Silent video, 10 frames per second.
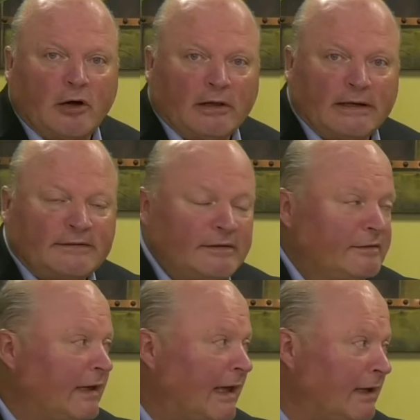All
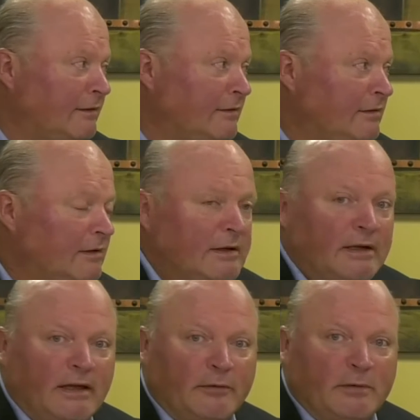Access Ads.
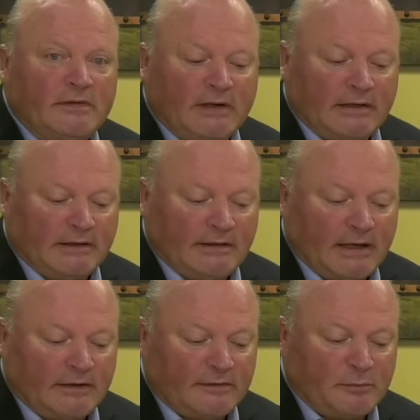And the reason I did
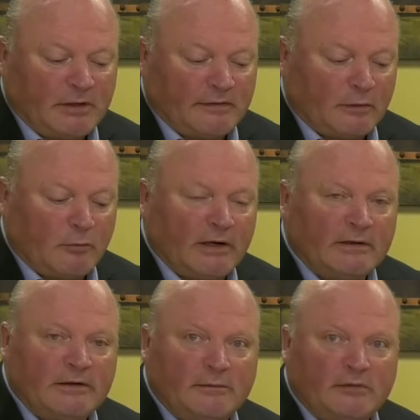that is because I
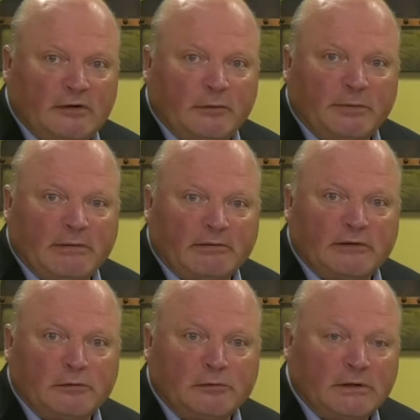wanted to still be able
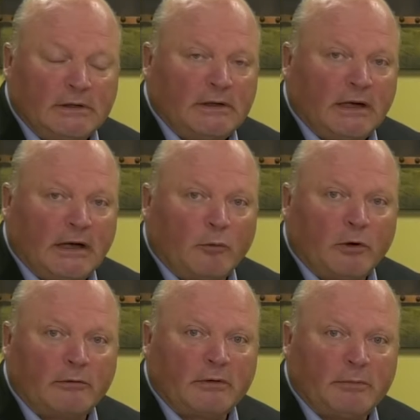to
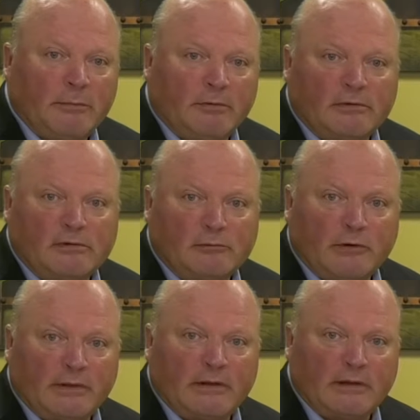work with people
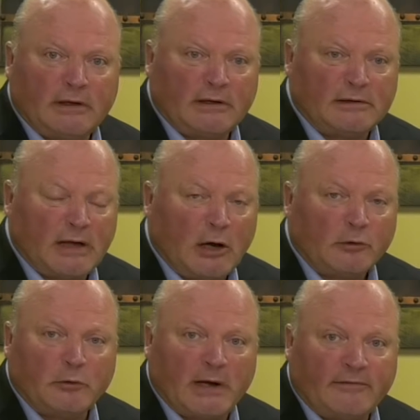with
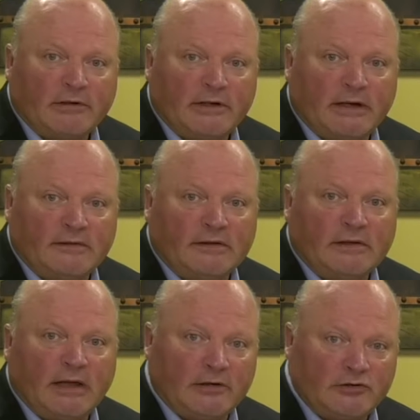outdoor
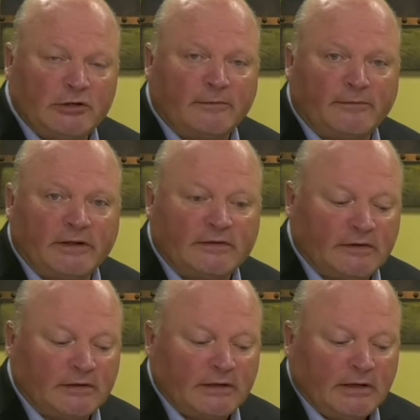advertising and
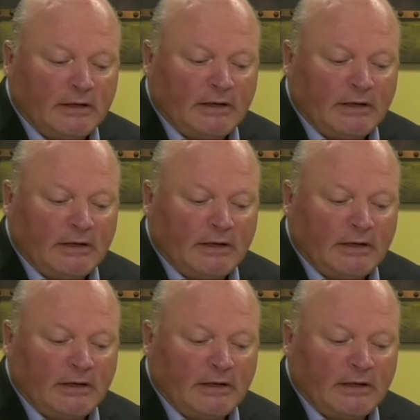geofencing